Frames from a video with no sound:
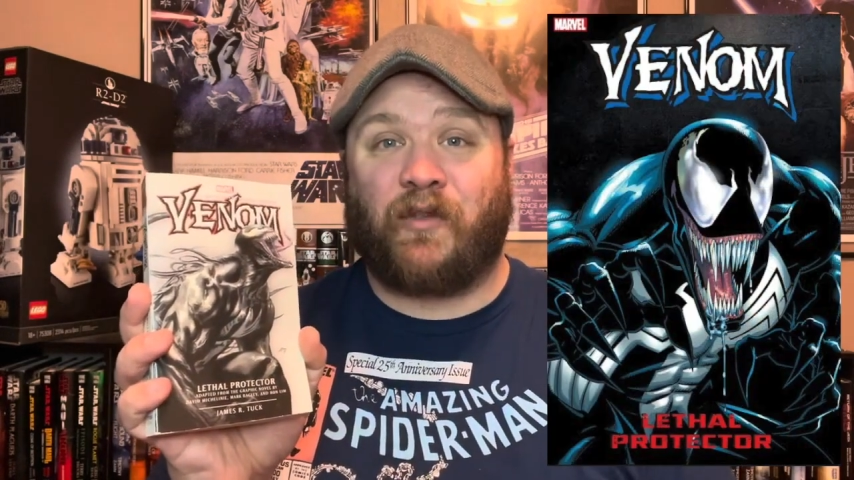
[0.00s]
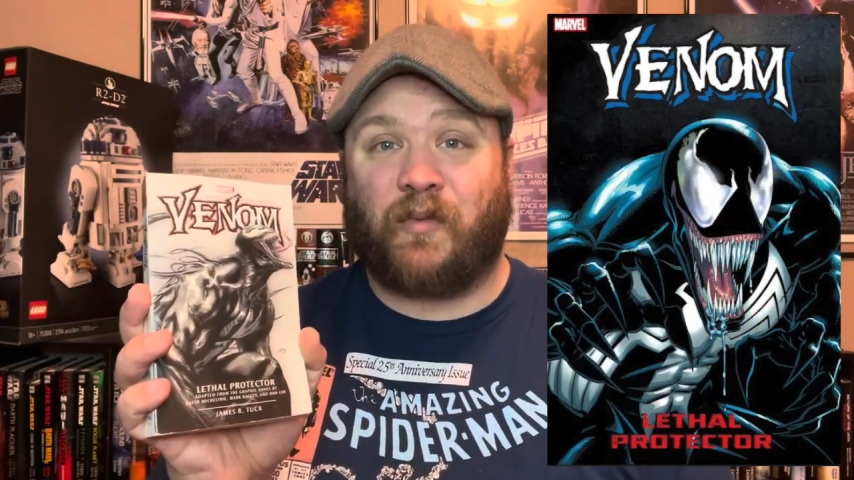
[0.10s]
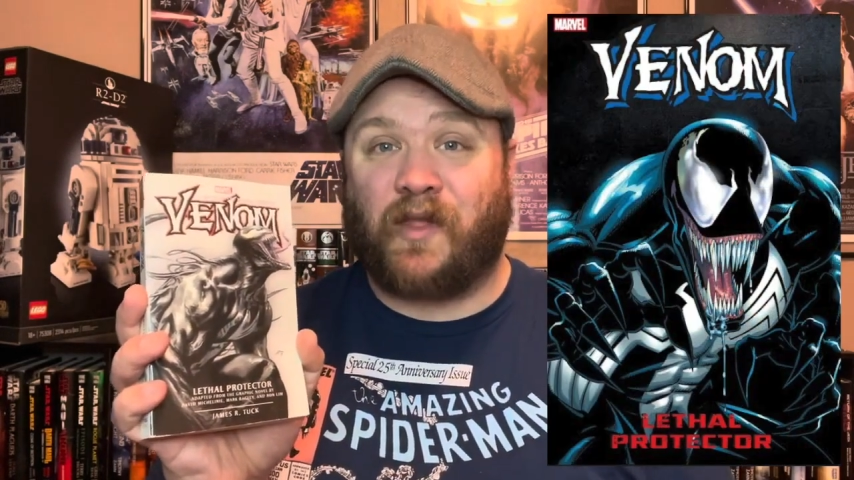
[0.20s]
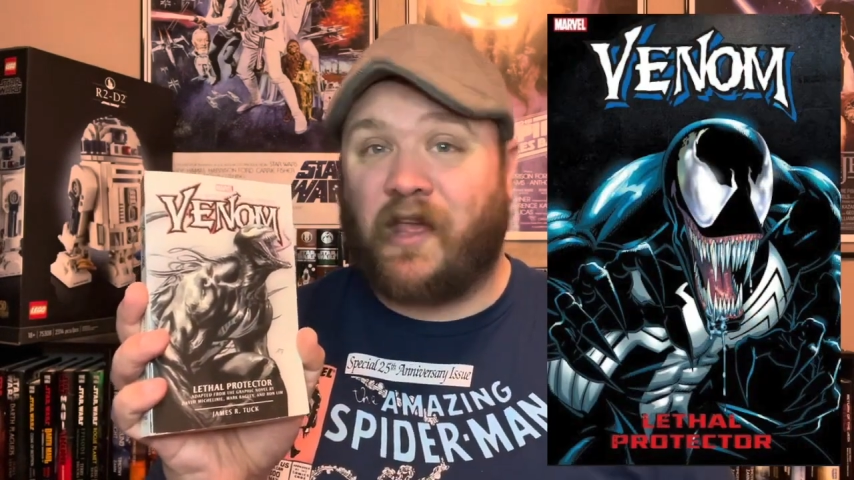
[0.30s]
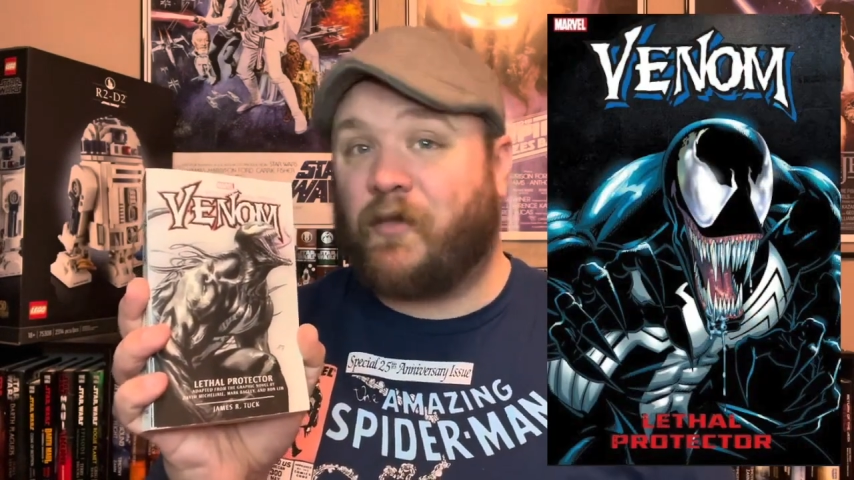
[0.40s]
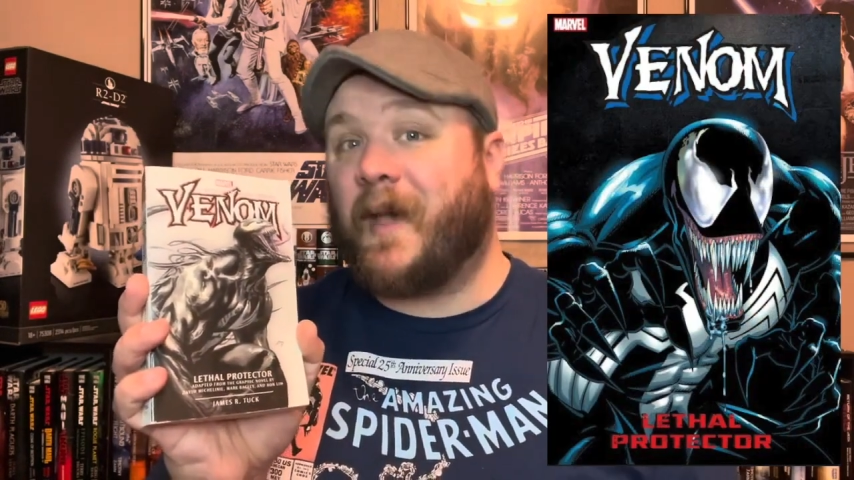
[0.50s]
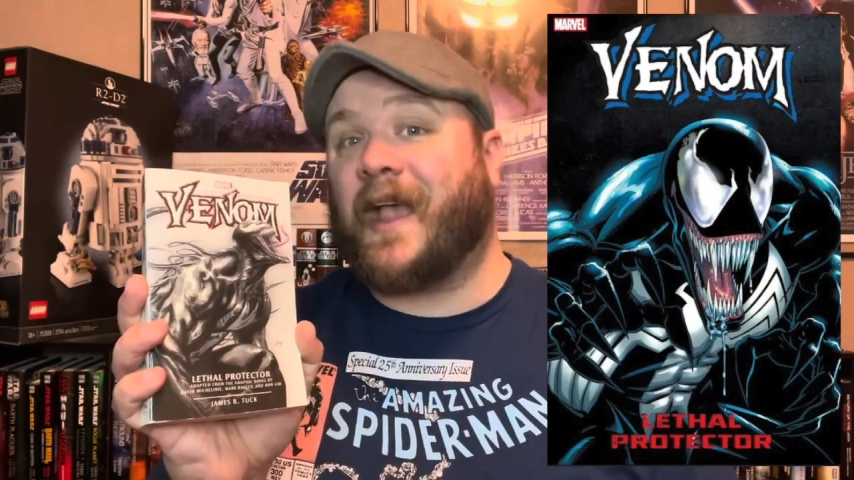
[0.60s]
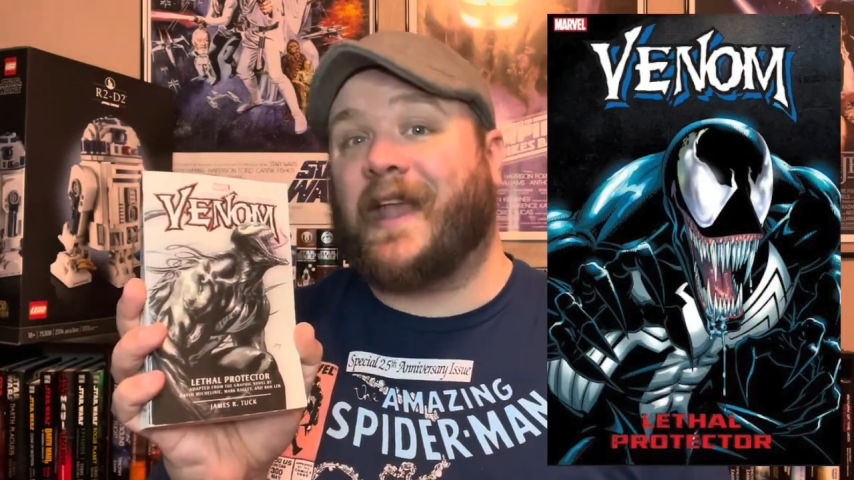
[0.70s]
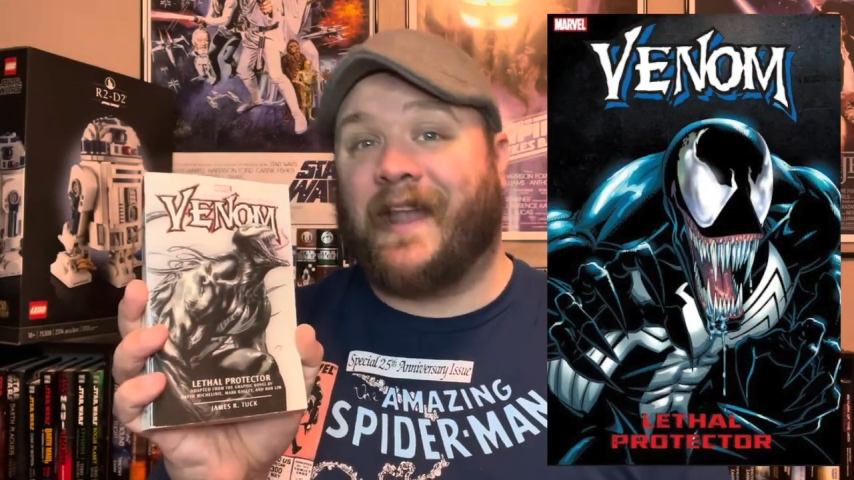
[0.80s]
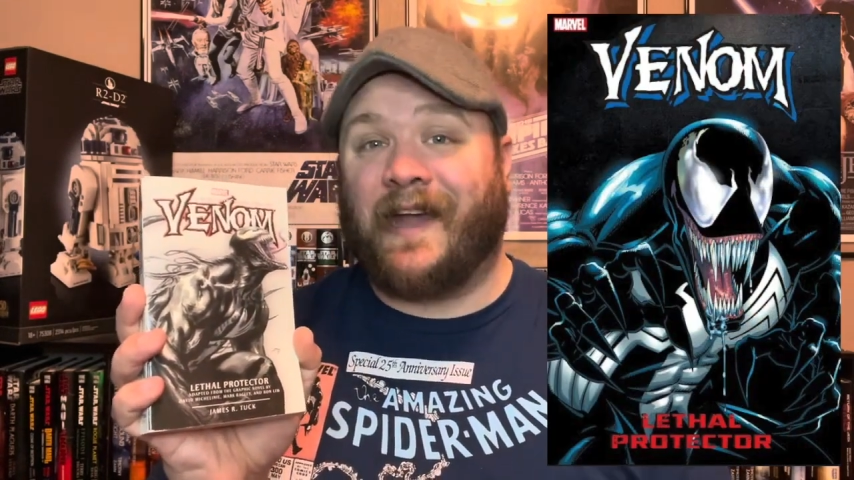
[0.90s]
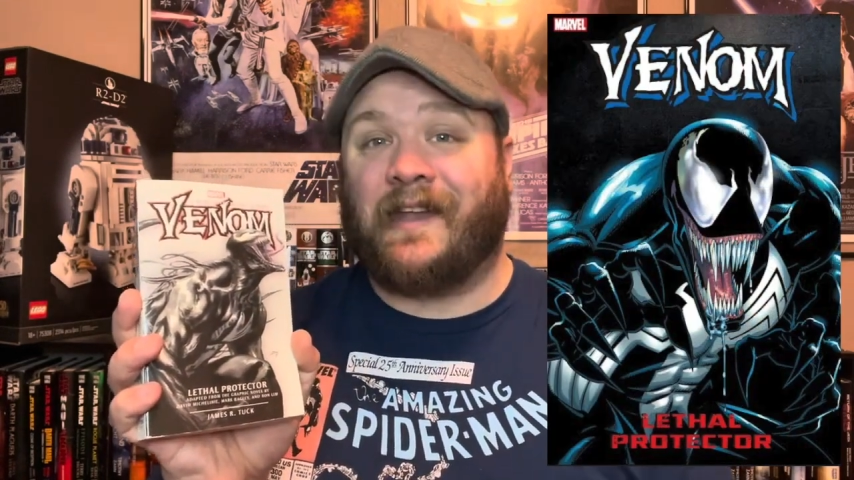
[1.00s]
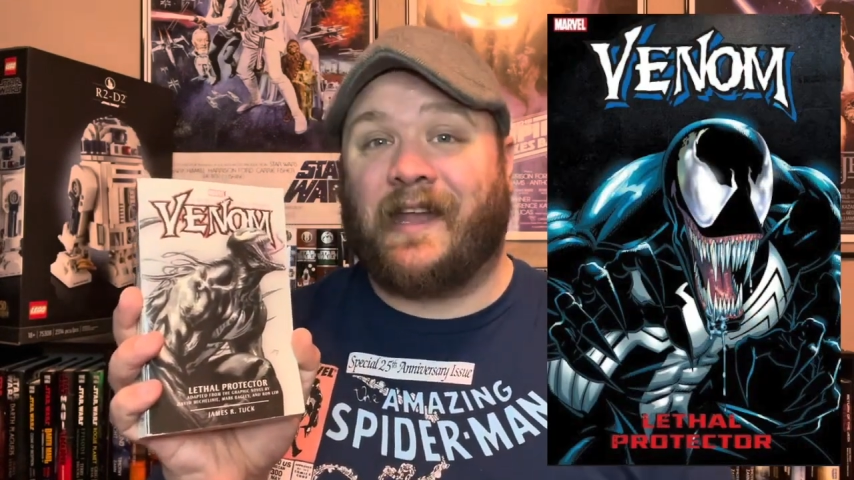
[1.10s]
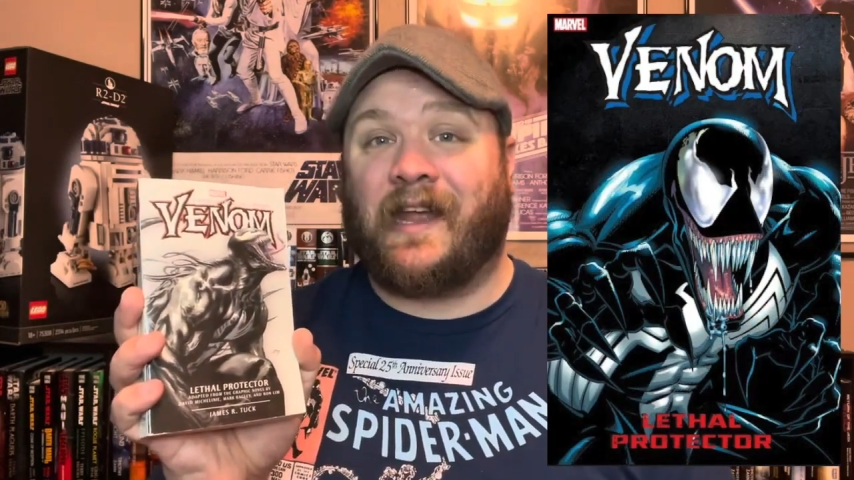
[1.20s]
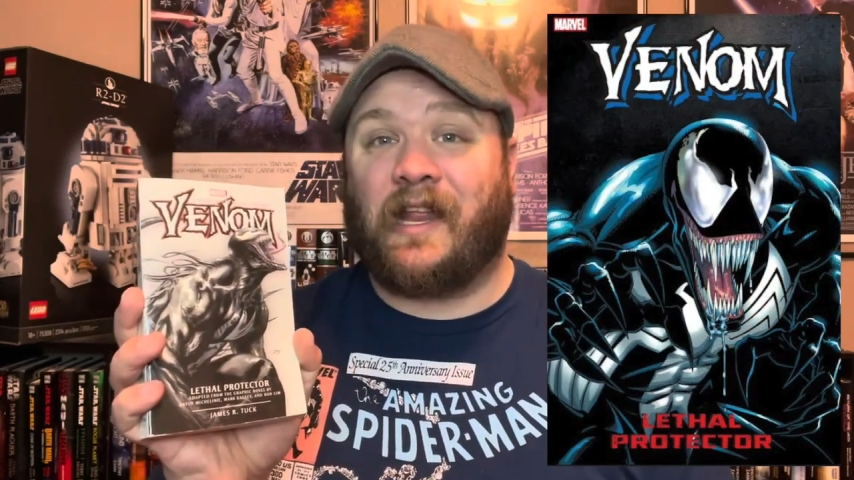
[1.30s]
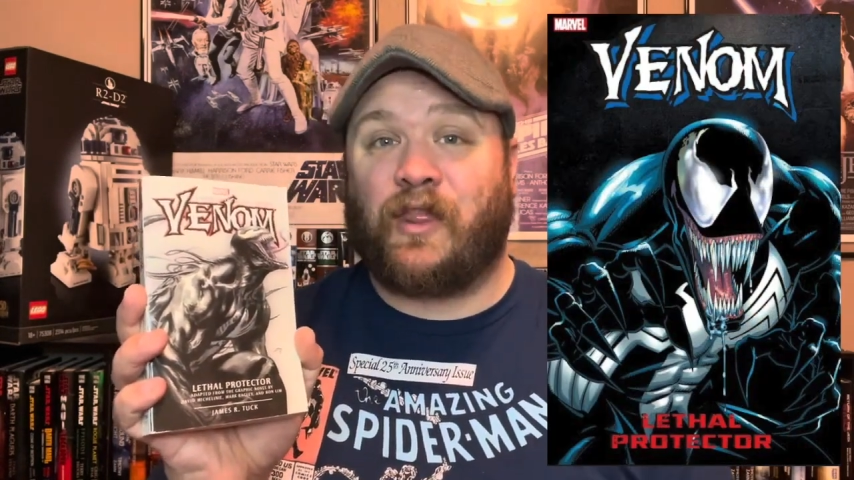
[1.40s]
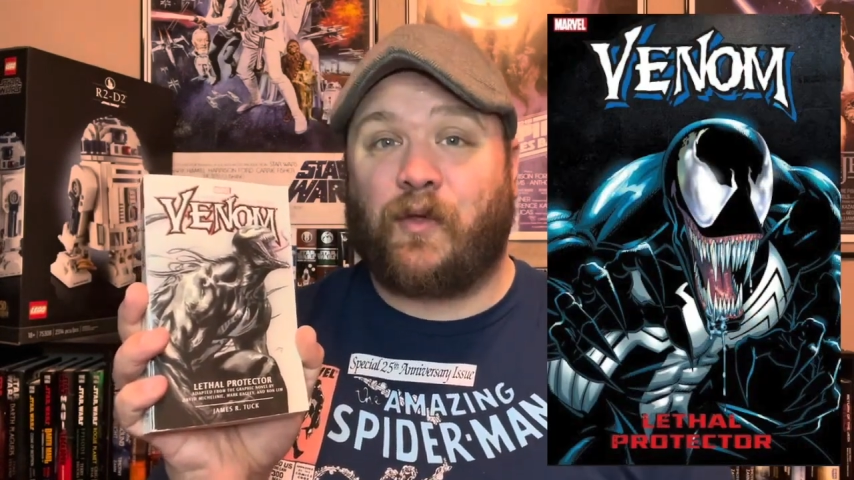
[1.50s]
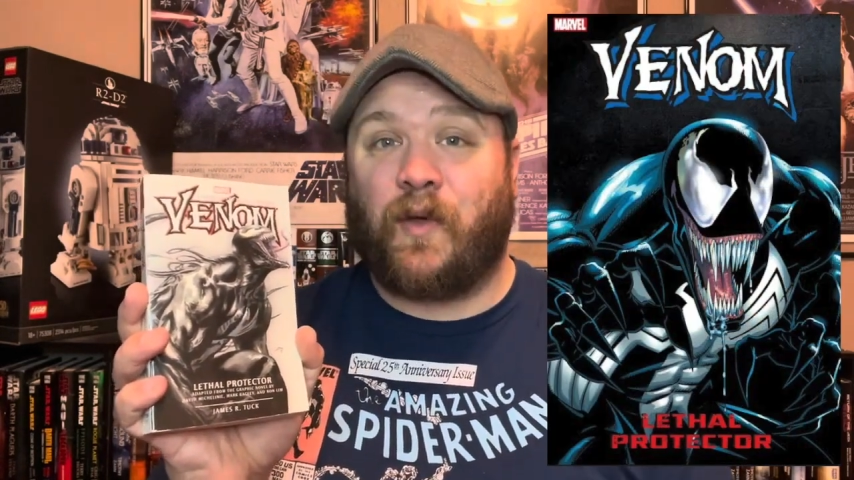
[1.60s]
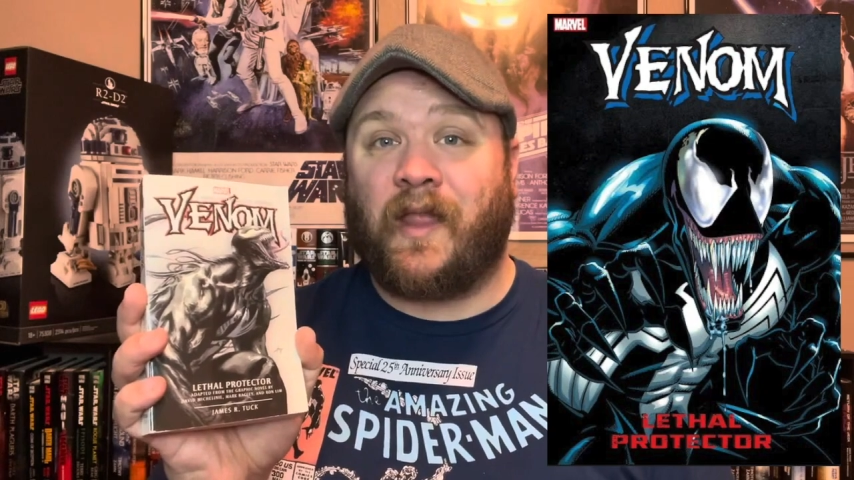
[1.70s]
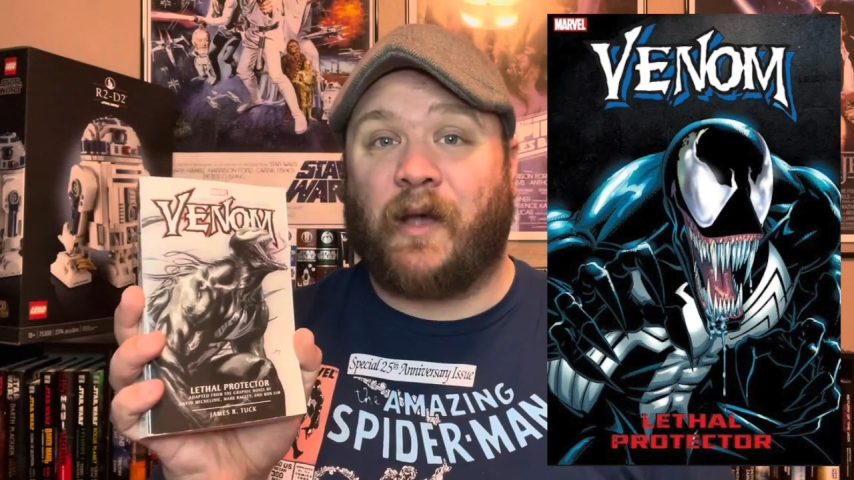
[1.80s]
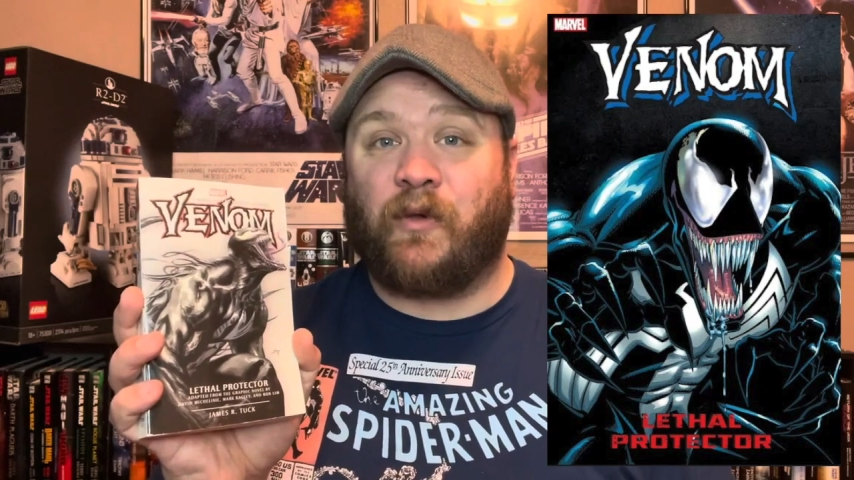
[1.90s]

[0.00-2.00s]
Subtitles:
was released back in 1993 that